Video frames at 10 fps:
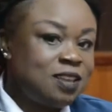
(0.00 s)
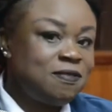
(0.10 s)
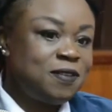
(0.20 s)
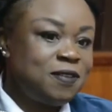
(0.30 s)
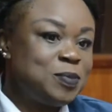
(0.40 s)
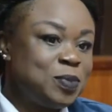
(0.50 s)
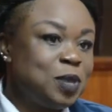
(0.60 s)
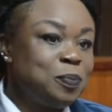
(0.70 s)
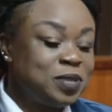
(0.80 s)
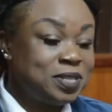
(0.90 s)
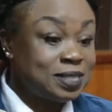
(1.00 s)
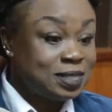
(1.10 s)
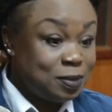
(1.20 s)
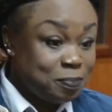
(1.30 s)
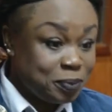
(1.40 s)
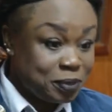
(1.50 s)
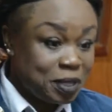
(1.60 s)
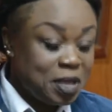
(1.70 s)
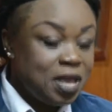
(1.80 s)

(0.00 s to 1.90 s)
if we can put it simple,